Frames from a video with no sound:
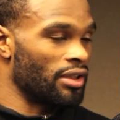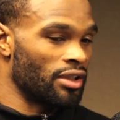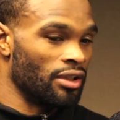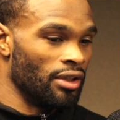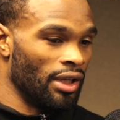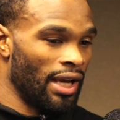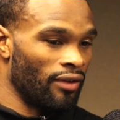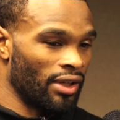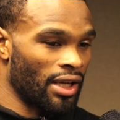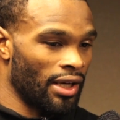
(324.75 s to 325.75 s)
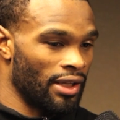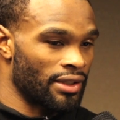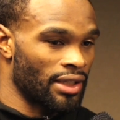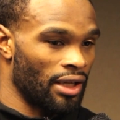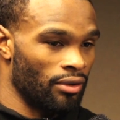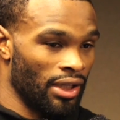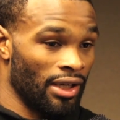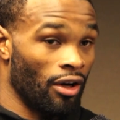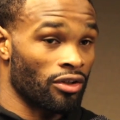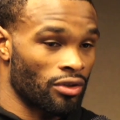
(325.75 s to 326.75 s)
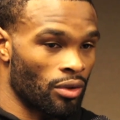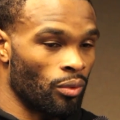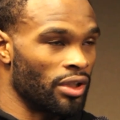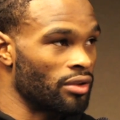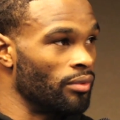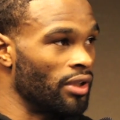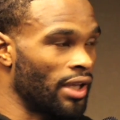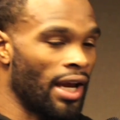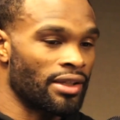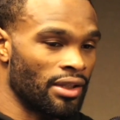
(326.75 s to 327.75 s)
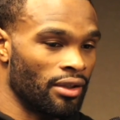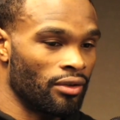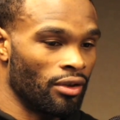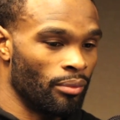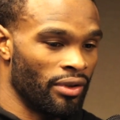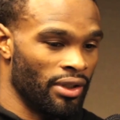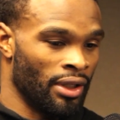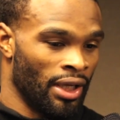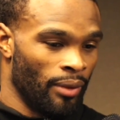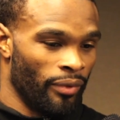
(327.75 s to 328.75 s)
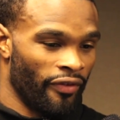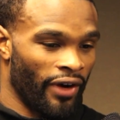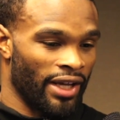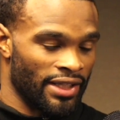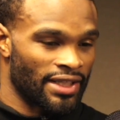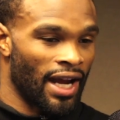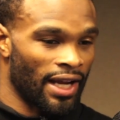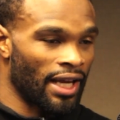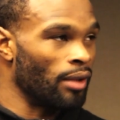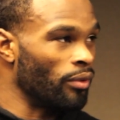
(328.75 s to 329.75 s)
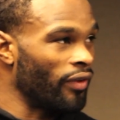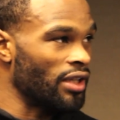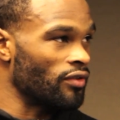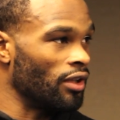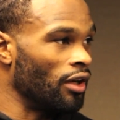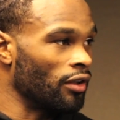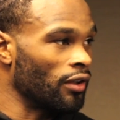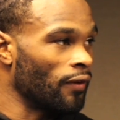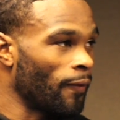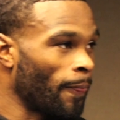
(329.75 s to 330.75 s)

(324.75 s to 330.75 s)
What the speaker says: It's good to have that kind of insight and also the wisdom of the guys that been fighting these high caliber fights for longer.